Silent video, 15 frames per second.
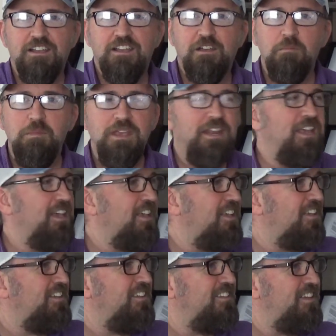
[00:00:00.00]
comedic
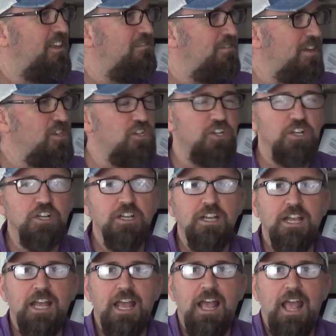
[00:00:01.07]
adventure.
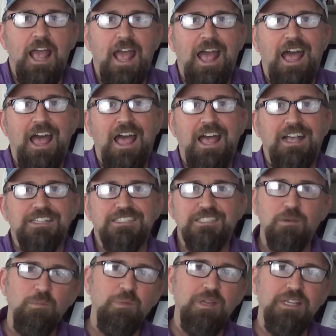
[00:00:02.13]
Yep.
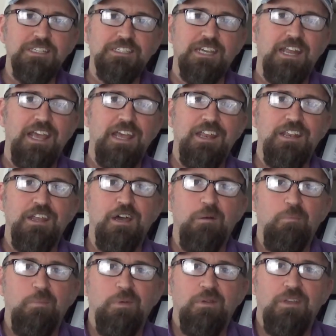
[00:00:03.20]
Somebody's going to end
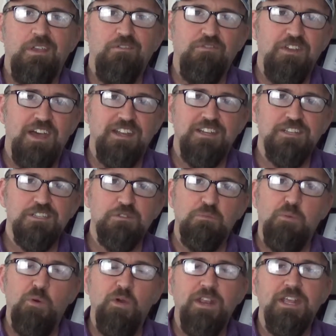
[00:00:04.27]
up, if not
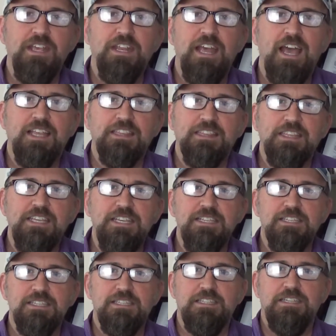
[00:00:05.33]
disappointed, at
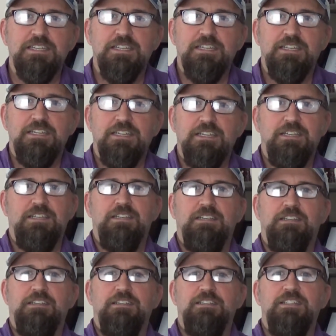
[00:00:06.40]
least
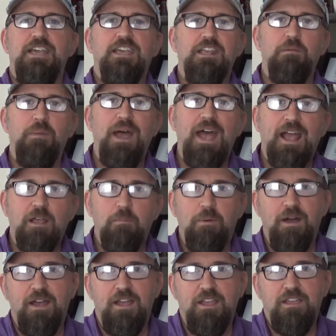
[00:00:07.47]
taken aback
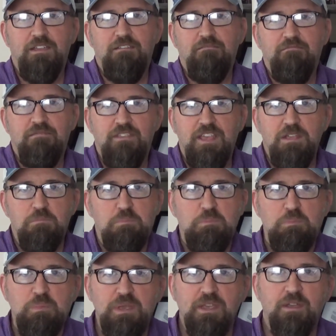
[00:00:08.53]
by it
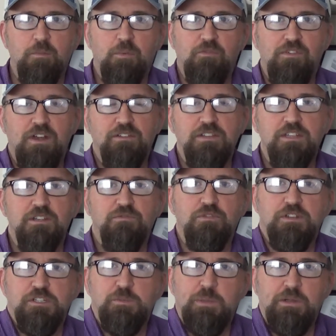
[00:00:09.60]
being a profoundly different
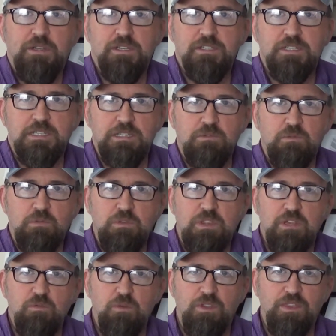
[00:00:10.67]
experience
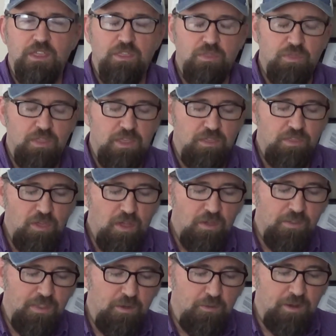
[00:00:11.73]
than what they
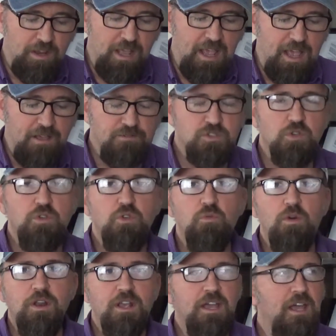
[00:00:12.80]
thought they were going to have. So you
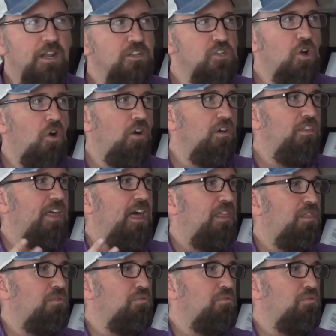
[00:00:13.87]
want to kind of talk that